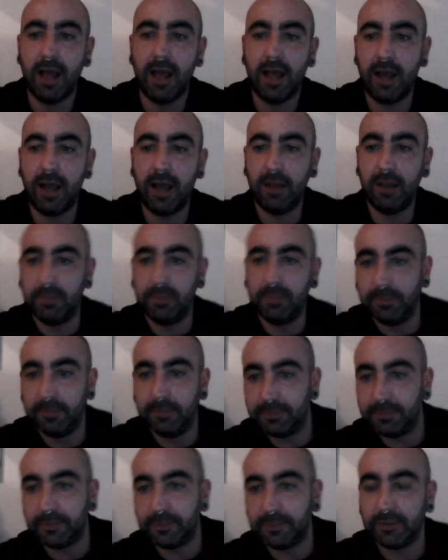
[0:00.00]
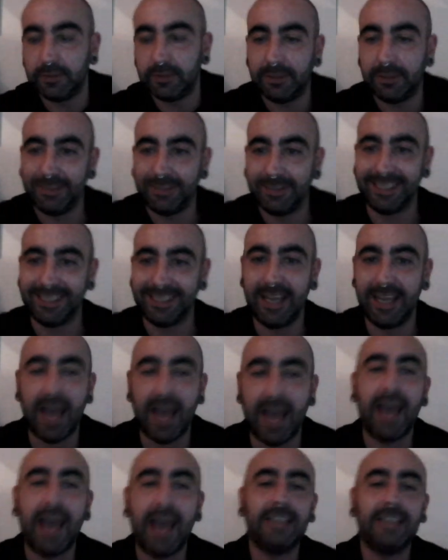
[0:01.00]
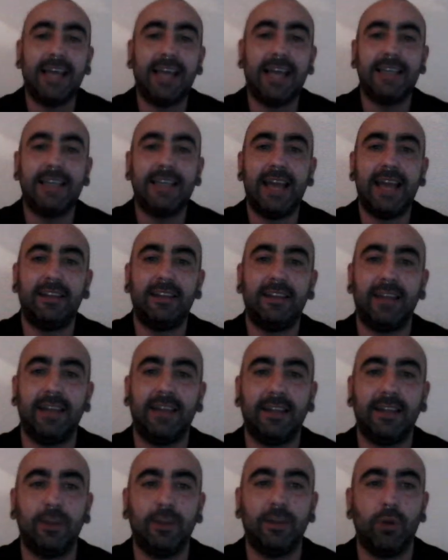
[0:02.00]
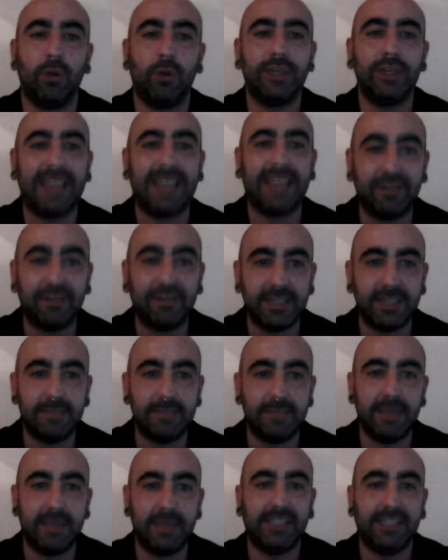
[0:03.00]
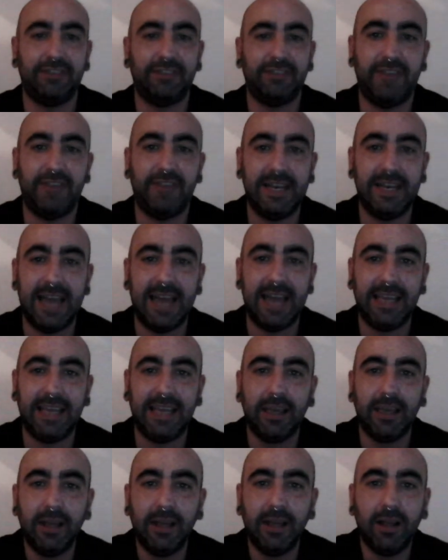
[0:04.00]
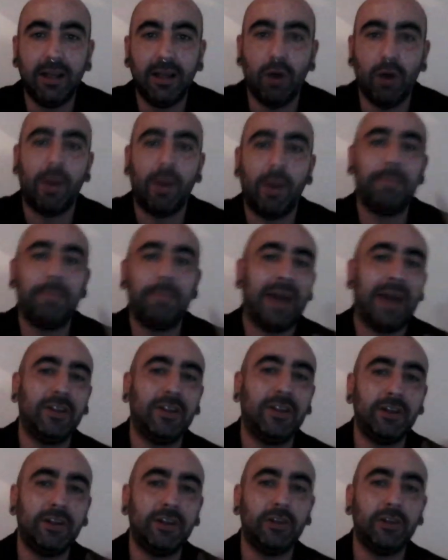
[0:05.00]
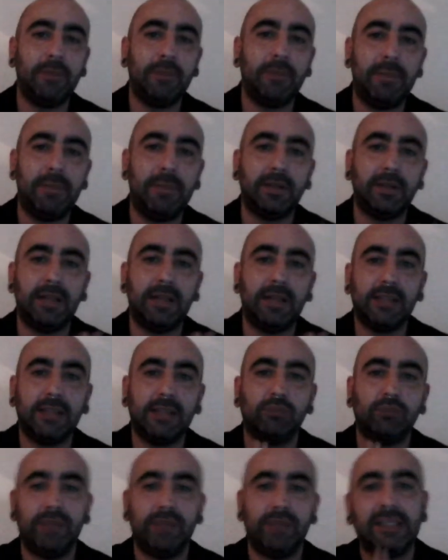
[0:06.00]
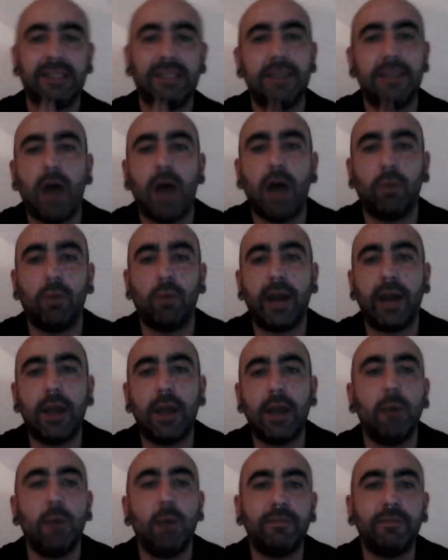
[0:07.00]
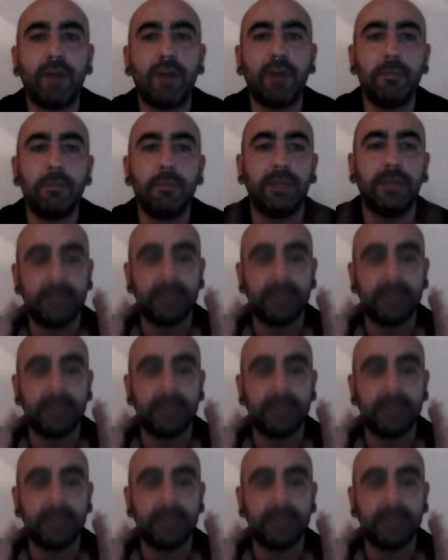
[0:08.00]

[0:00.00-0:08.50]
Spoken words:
Like I say, I tend to think that the word gifted makes you feel like, oh, I'm better than other people, and that's really not where I come from.